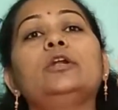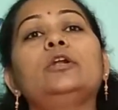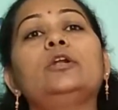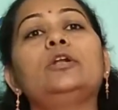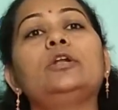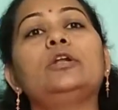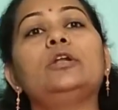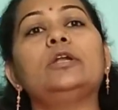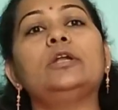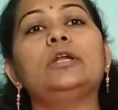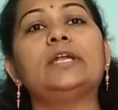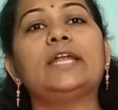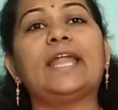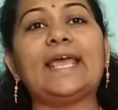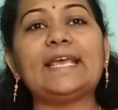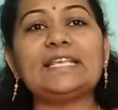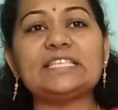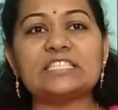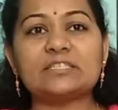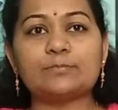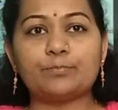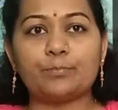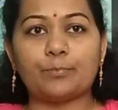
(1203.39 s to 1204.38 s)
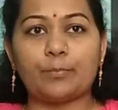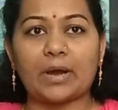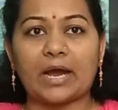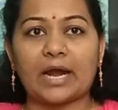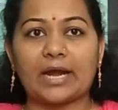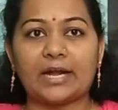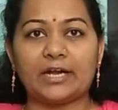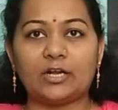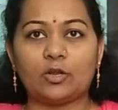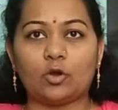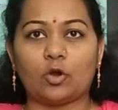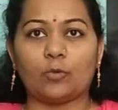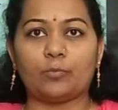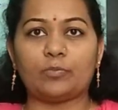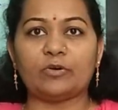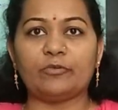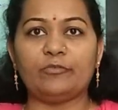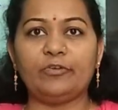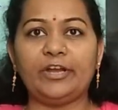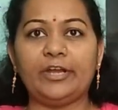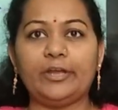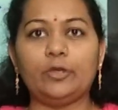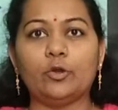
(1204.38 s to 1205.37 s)
Next part of a
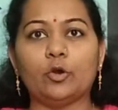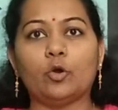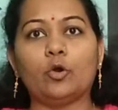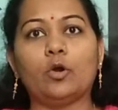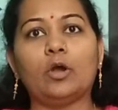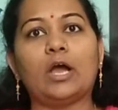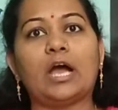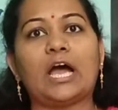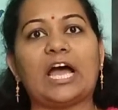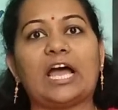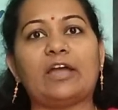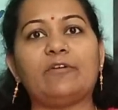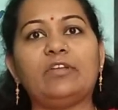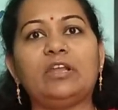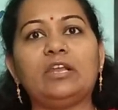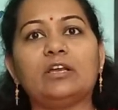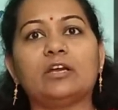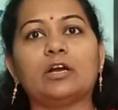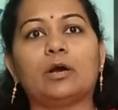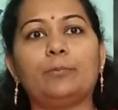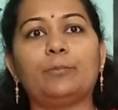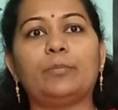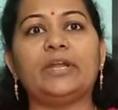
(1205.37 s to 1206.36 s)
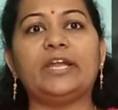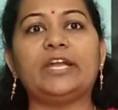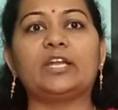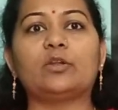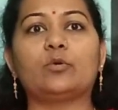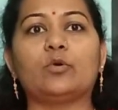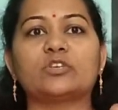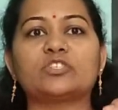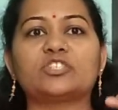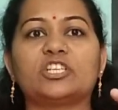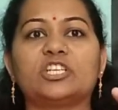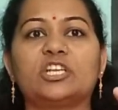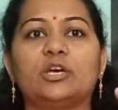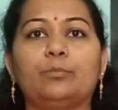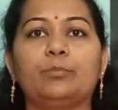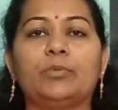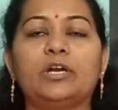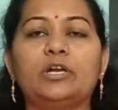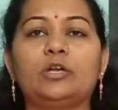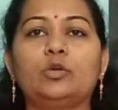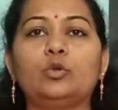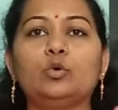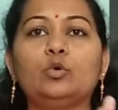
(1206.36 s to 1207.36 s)
video, I will complete question number
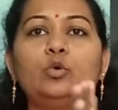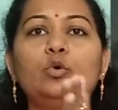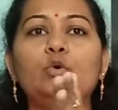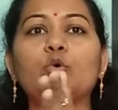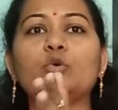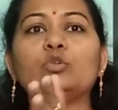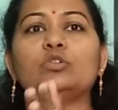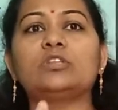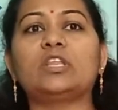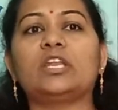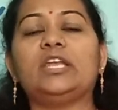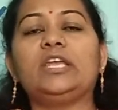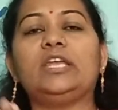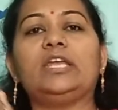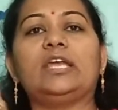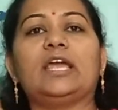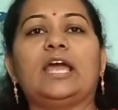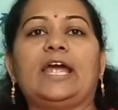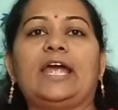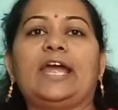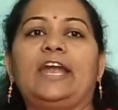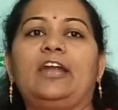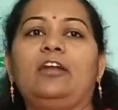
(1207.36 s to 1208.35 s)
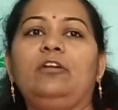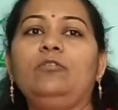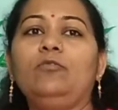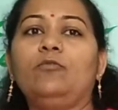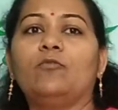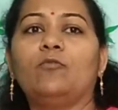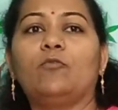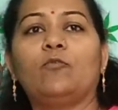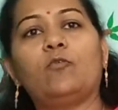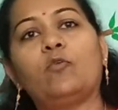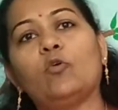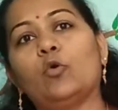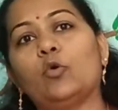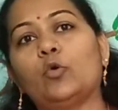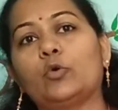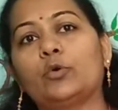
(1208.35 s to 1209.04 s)
2, 3 and 4.